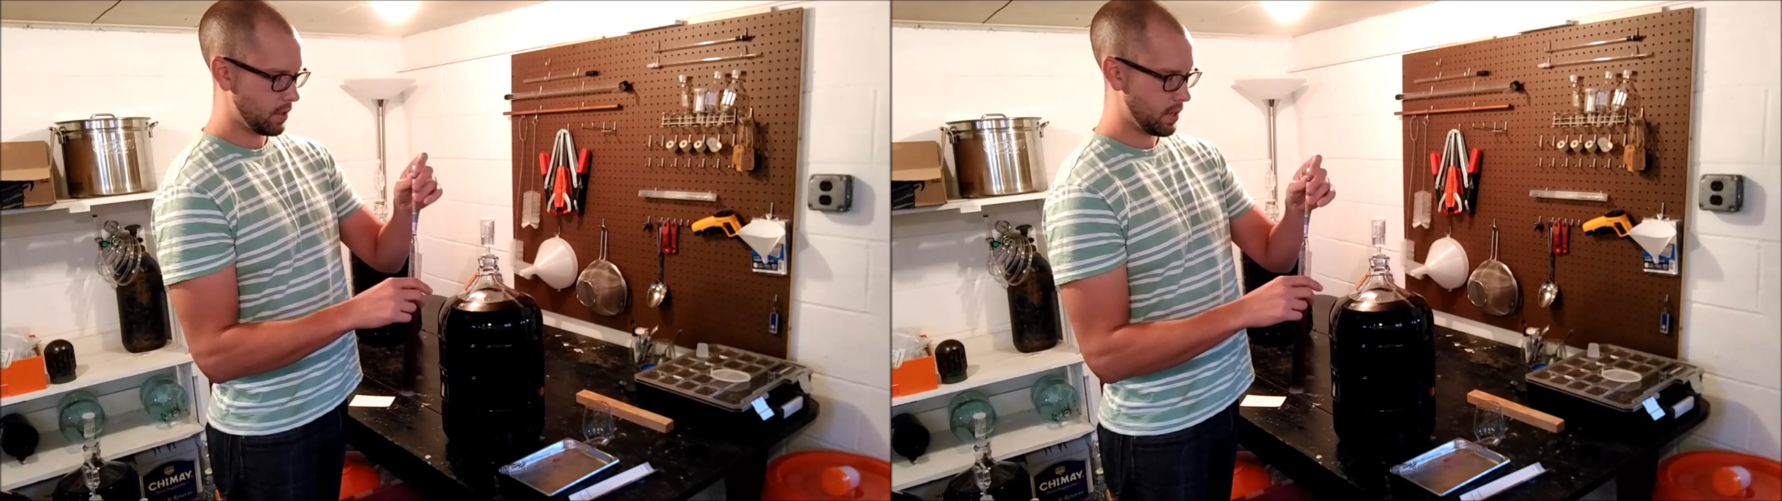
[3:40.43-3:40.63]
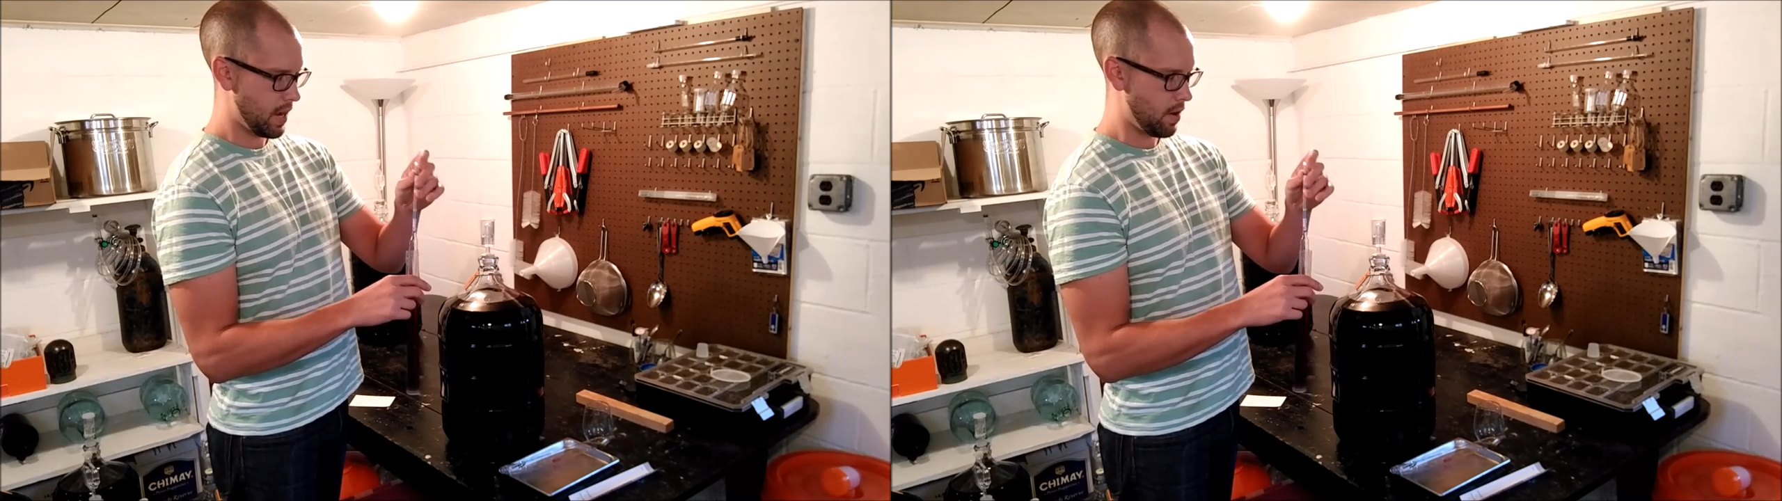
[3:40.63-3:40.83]

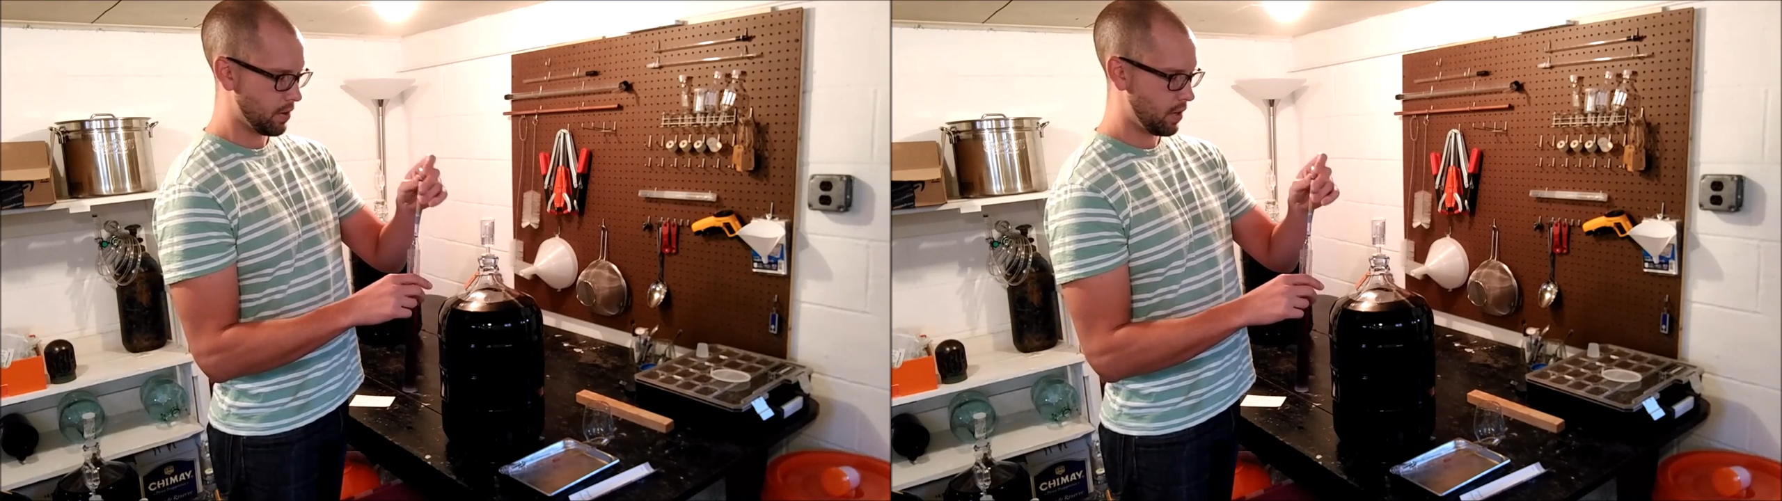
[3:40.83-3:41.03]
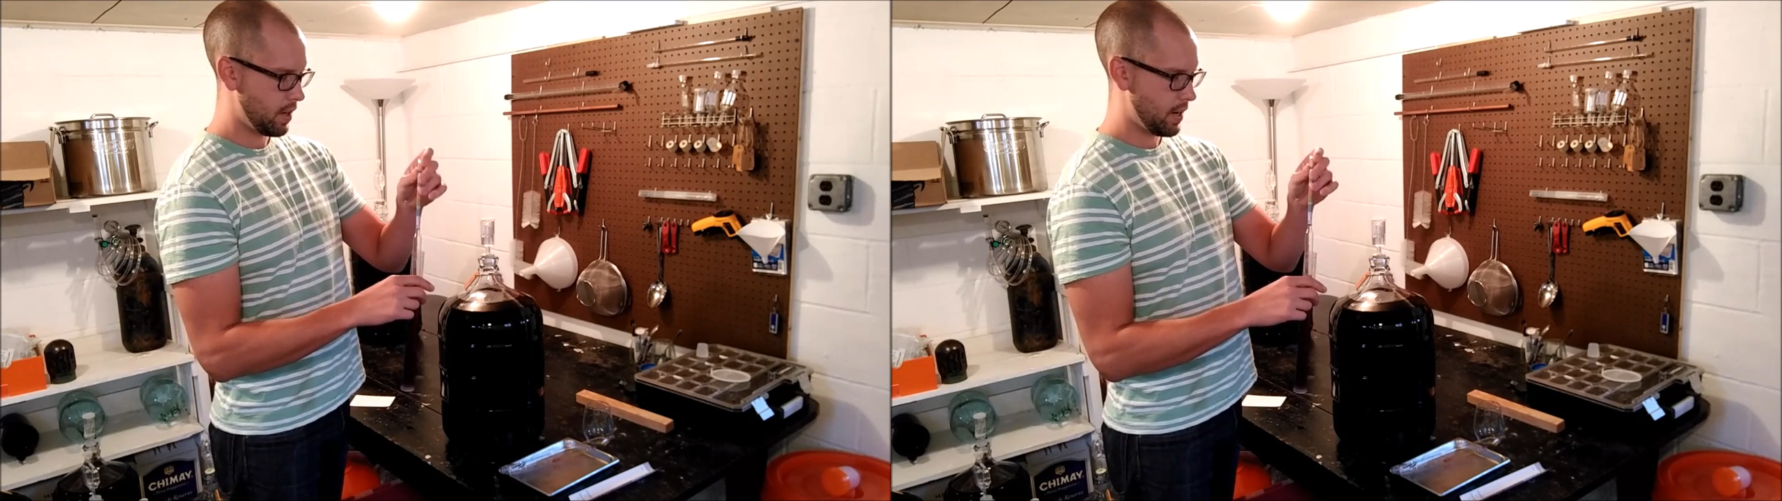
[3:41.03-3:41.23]

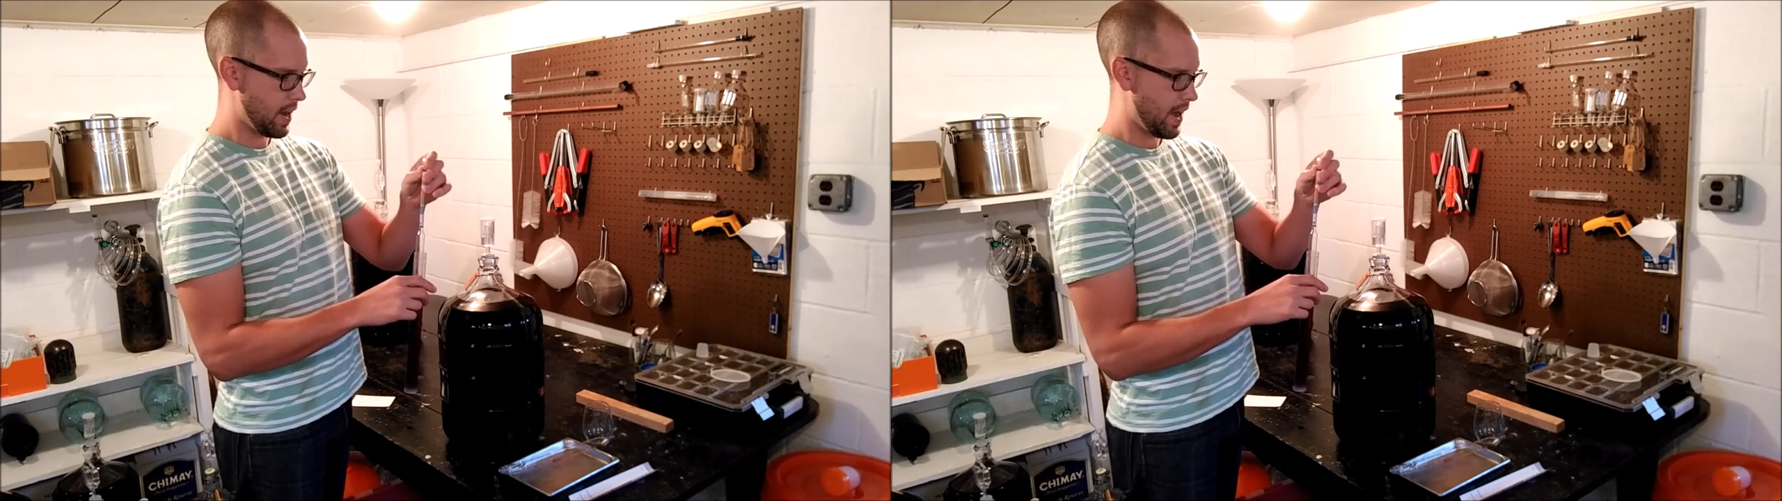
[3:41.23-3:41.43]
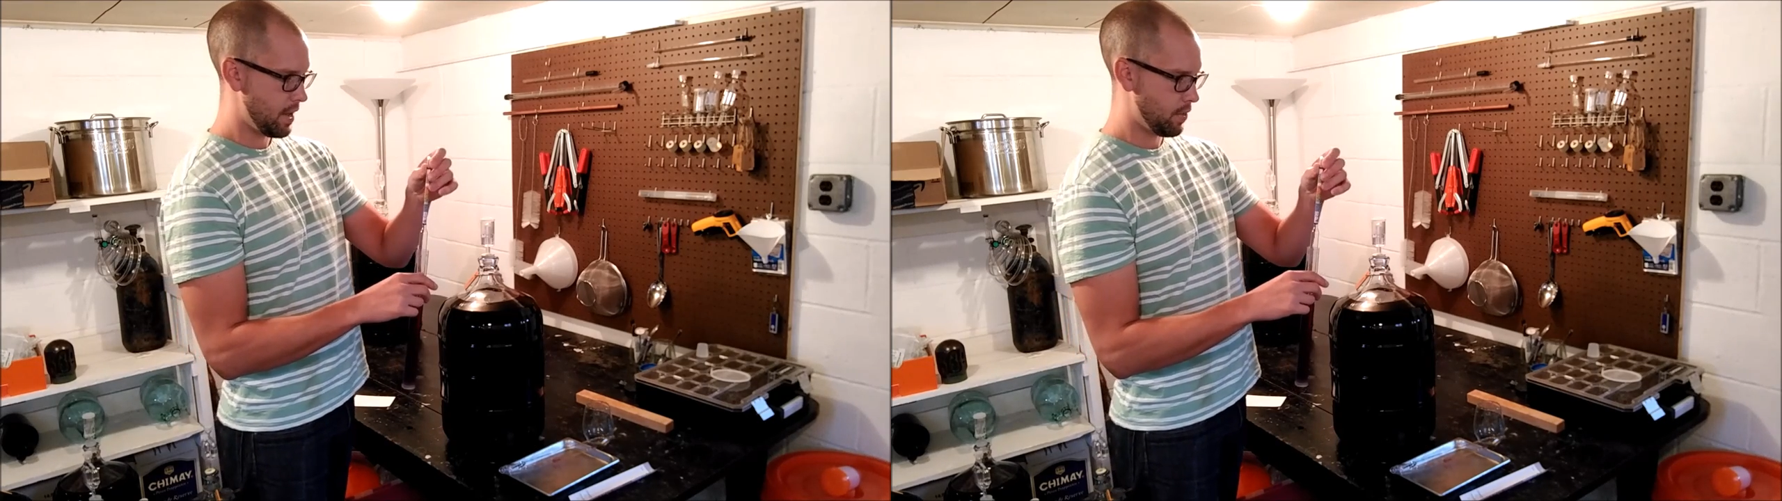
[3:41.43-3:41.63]
calculate
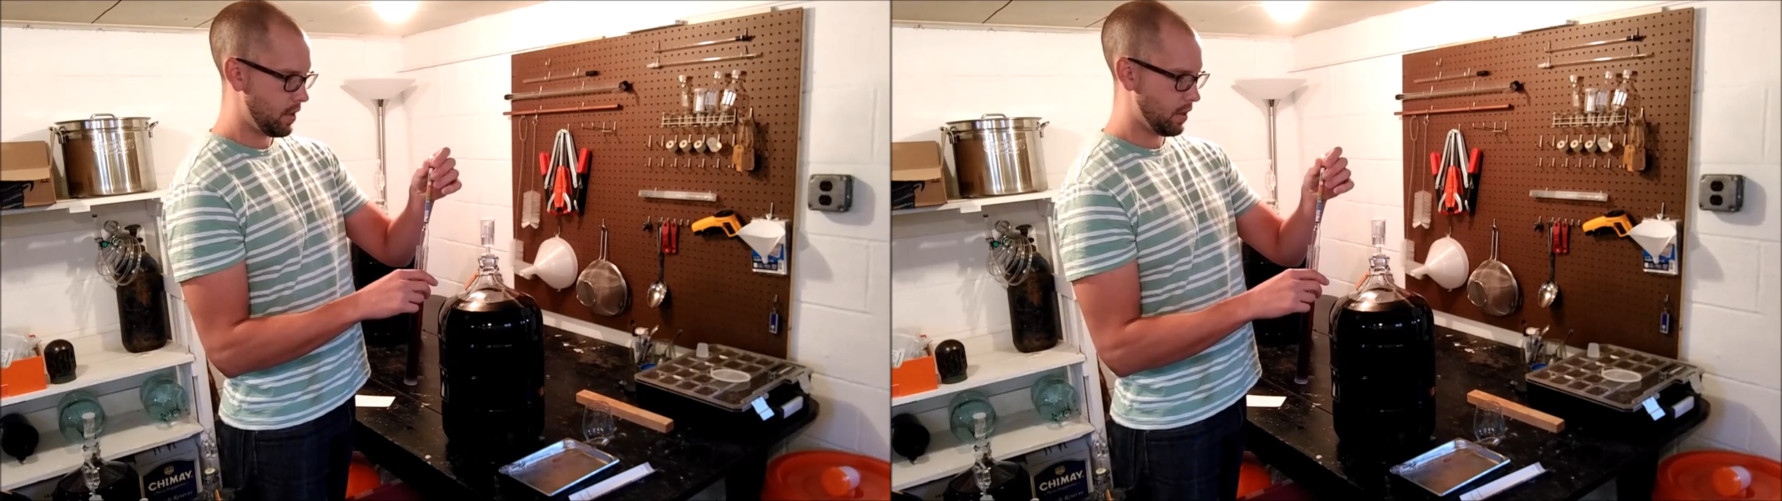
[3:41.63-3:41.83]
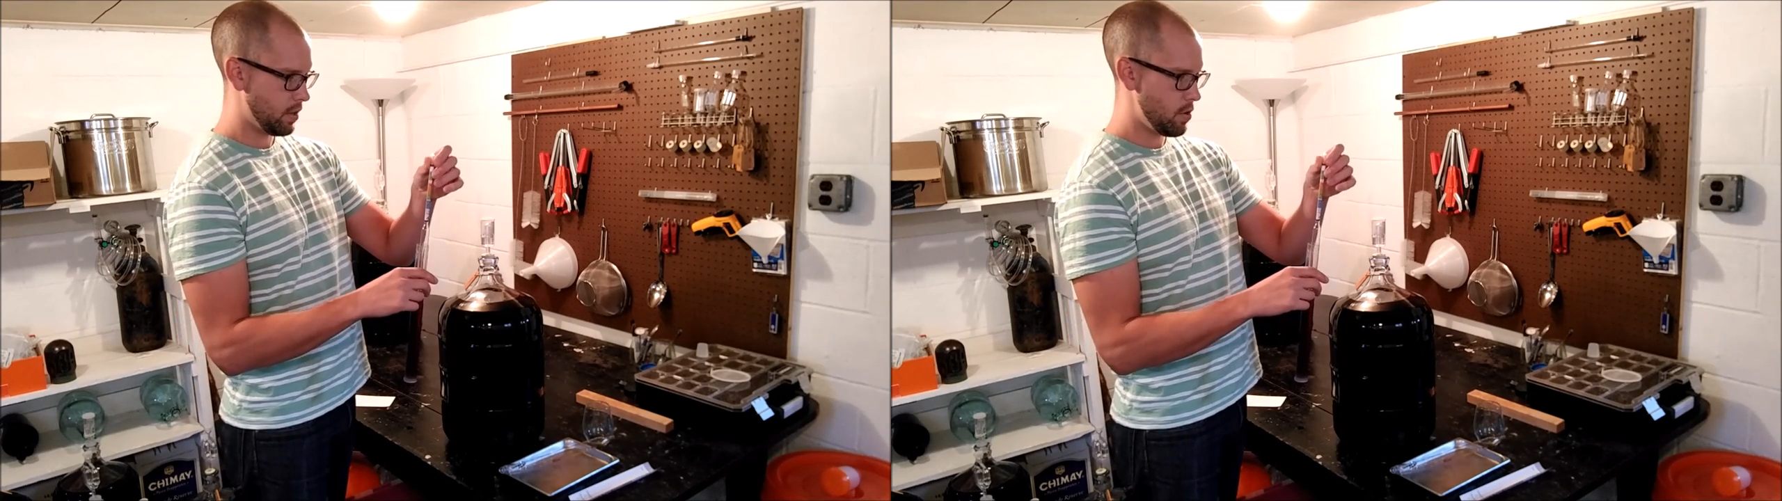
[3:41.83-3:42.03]
it, I think.